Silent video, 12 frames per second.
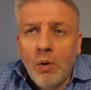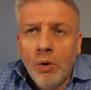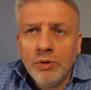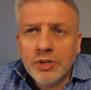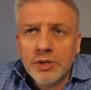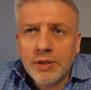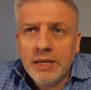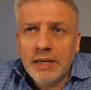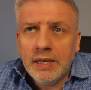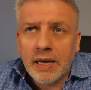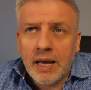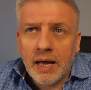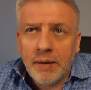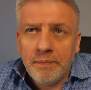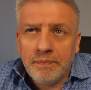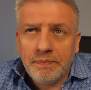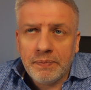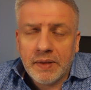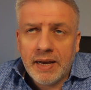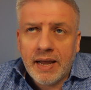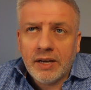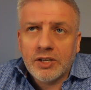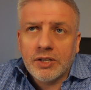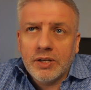On to the
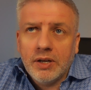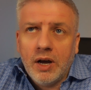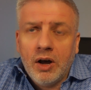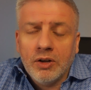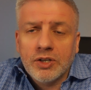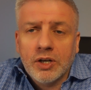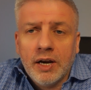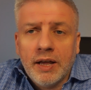next article.